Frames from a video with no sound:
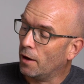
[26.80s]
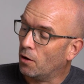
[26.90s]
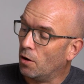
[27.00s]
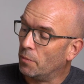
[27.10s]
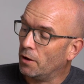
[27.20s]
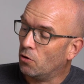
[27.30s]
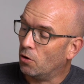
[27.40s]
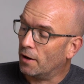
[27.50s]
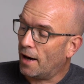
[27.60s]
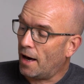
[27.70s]
company
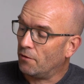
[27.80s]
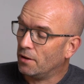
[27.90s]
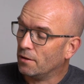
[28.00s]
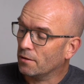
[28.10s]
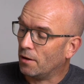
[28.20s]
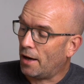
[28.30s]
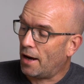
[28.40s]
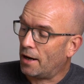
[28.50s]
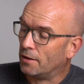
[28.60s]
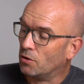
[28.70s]
called Ravi,
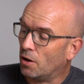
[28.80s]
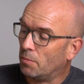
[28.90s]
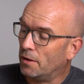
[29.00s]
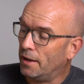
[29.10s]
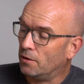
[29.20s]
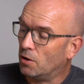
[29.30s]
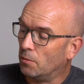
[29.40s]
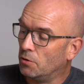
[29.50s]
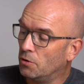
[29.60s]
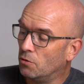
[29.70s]

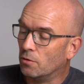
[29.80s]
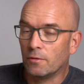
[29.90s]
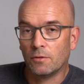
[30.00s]
R-A-W-I.